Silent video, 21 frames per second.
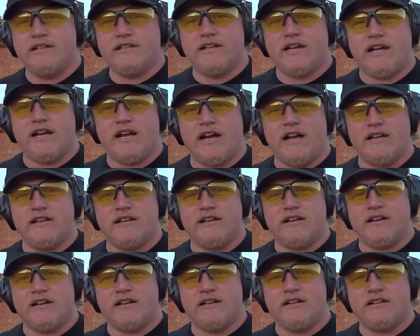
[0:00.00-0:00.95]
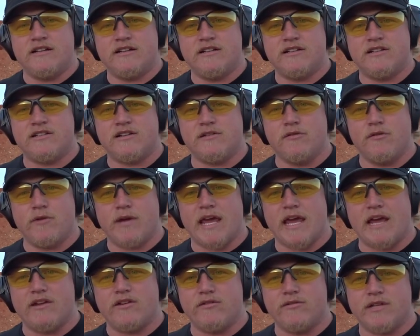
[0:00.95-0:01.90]
and uh, see what we
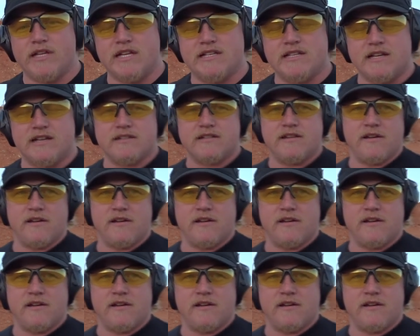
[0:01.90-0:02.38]
can't do with these things.